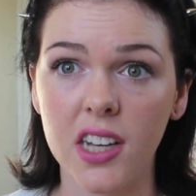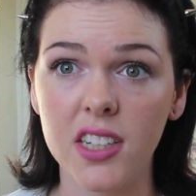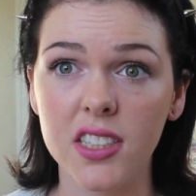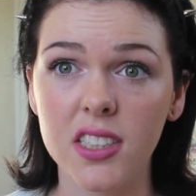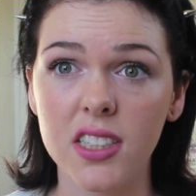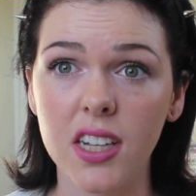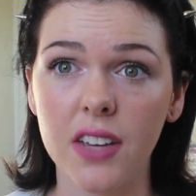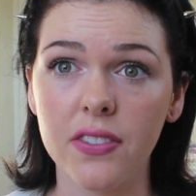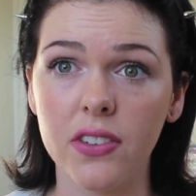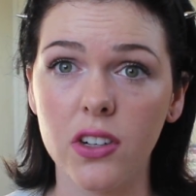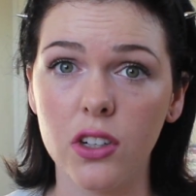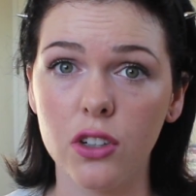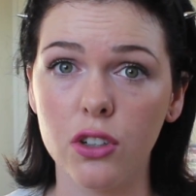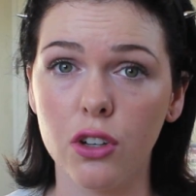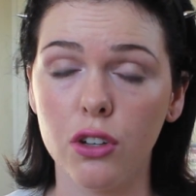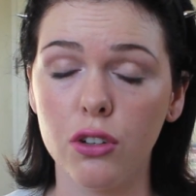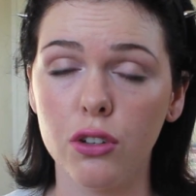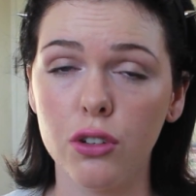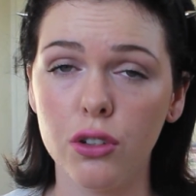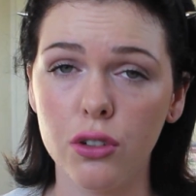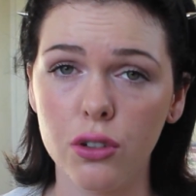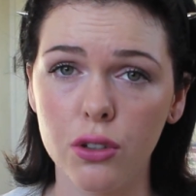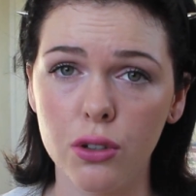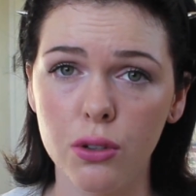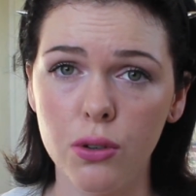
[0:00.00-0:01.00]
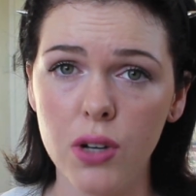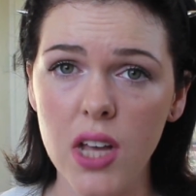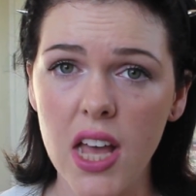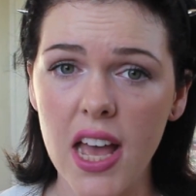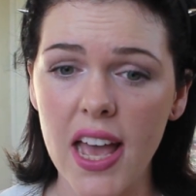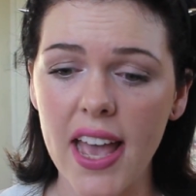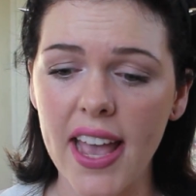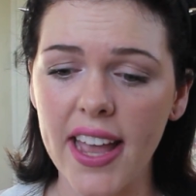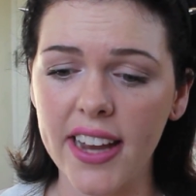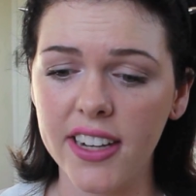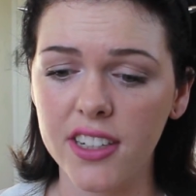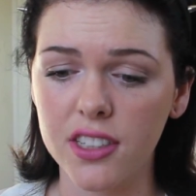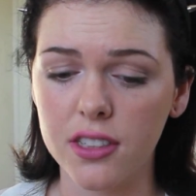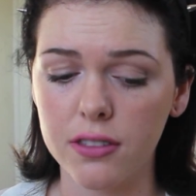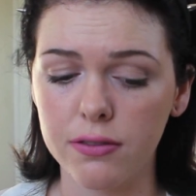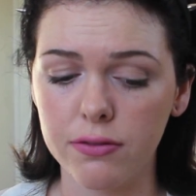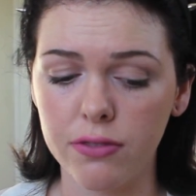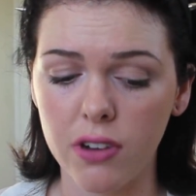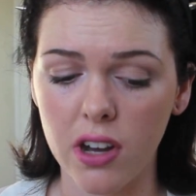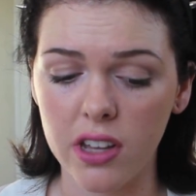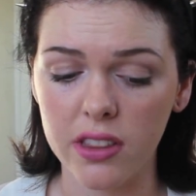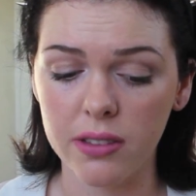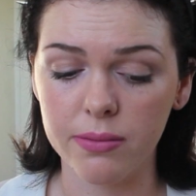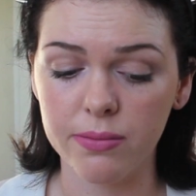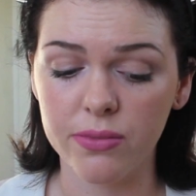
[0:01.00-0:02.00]
I did have a look on Google and you can
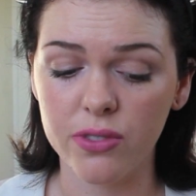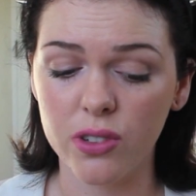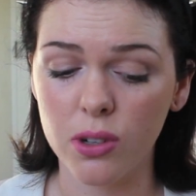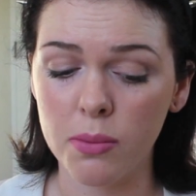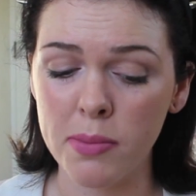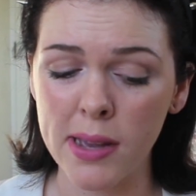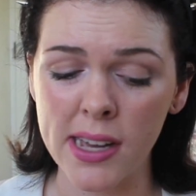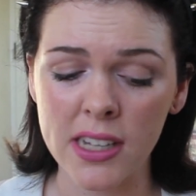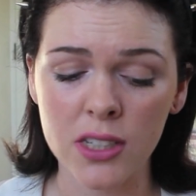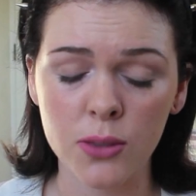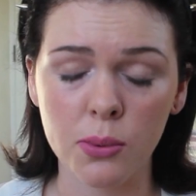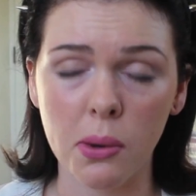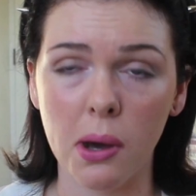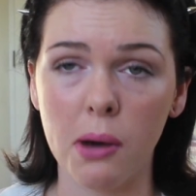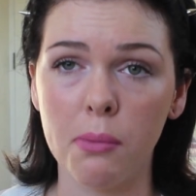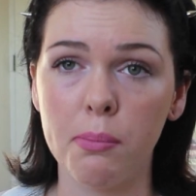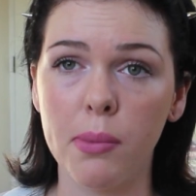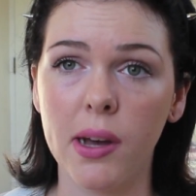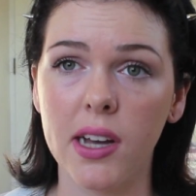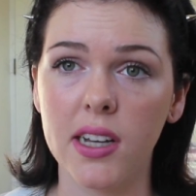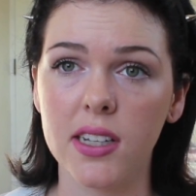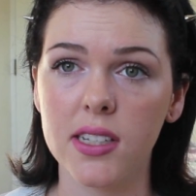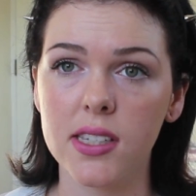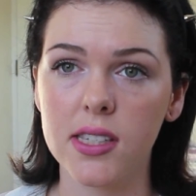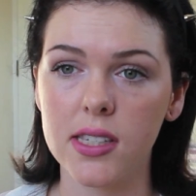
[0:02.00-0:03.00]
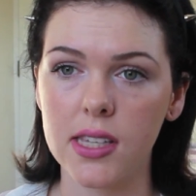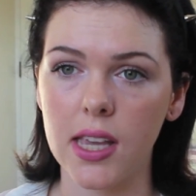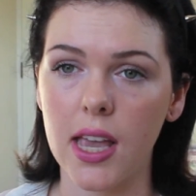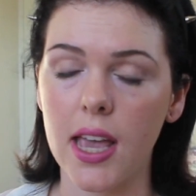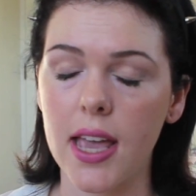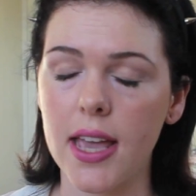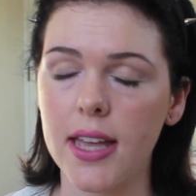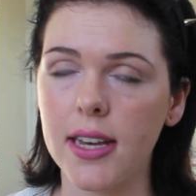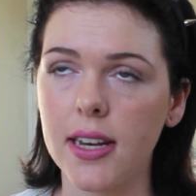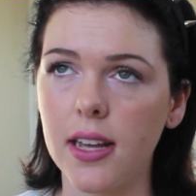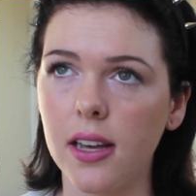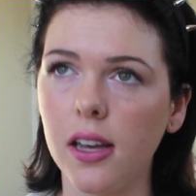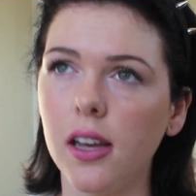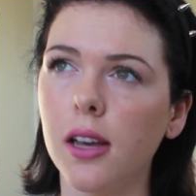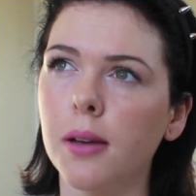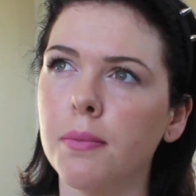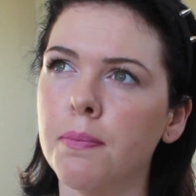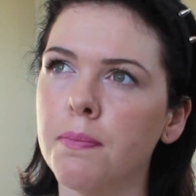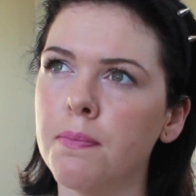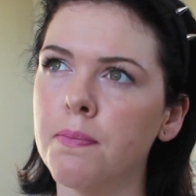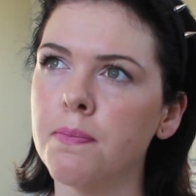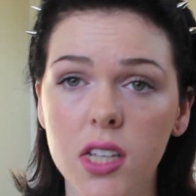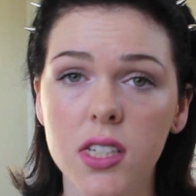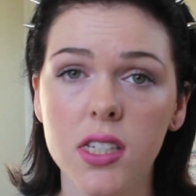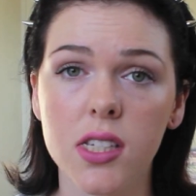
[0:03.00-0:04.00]
find them for about $12 at
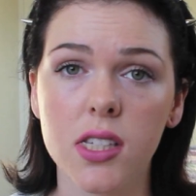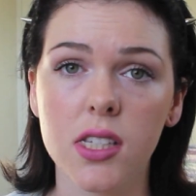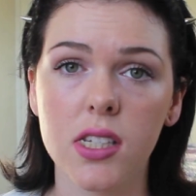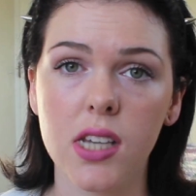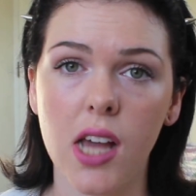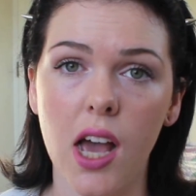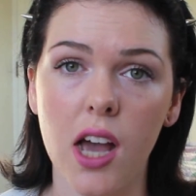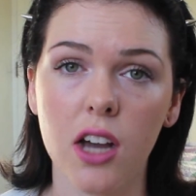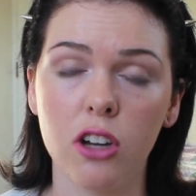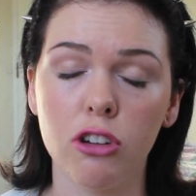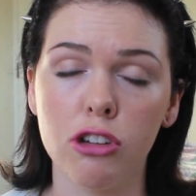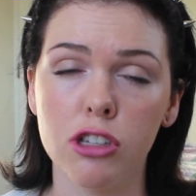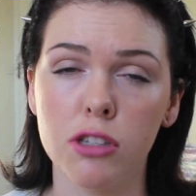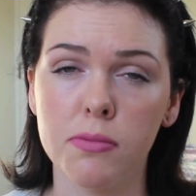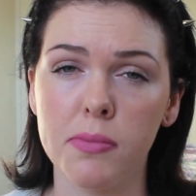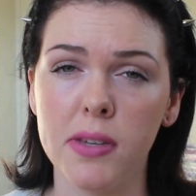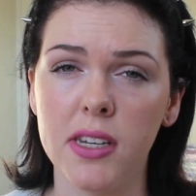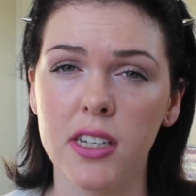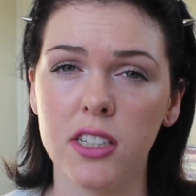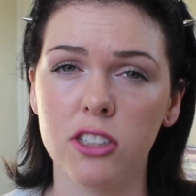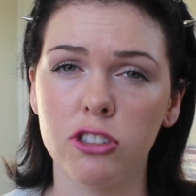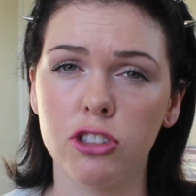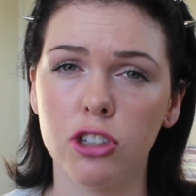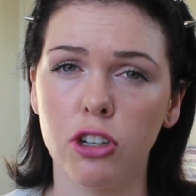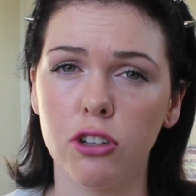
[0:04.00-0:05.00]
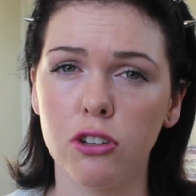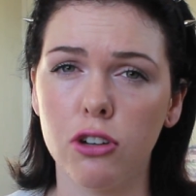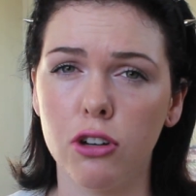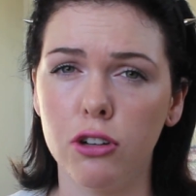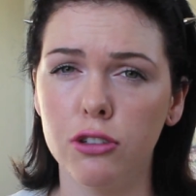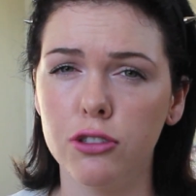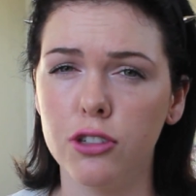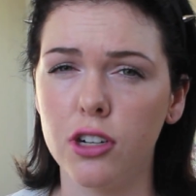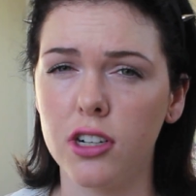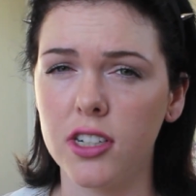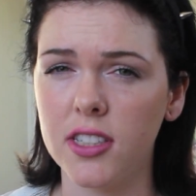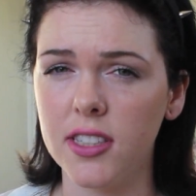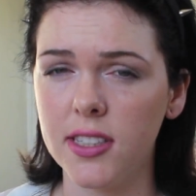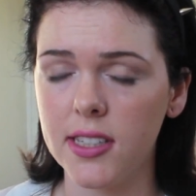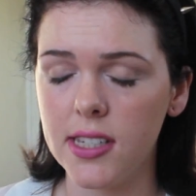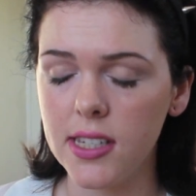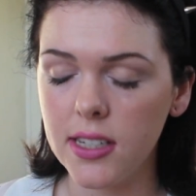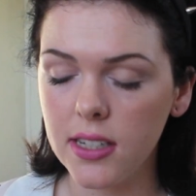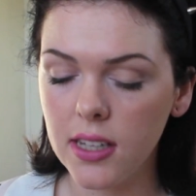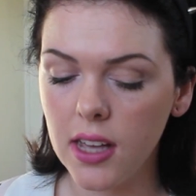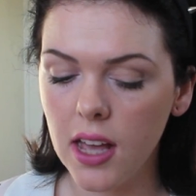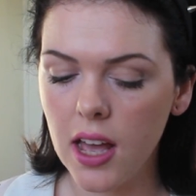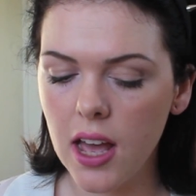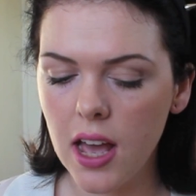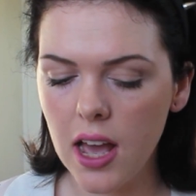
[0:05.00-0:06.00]

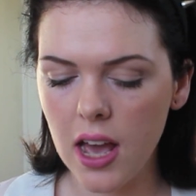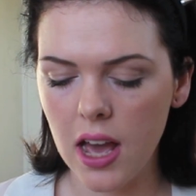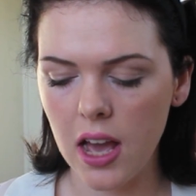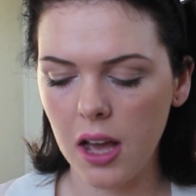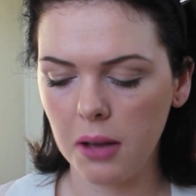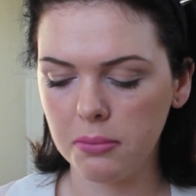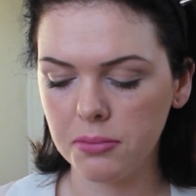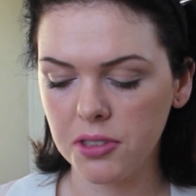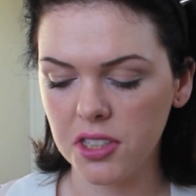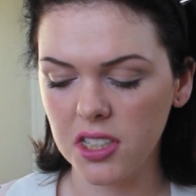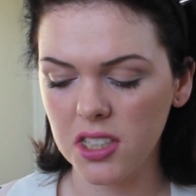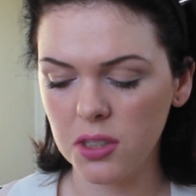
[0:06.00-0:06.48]
starcosmetics.co.nz.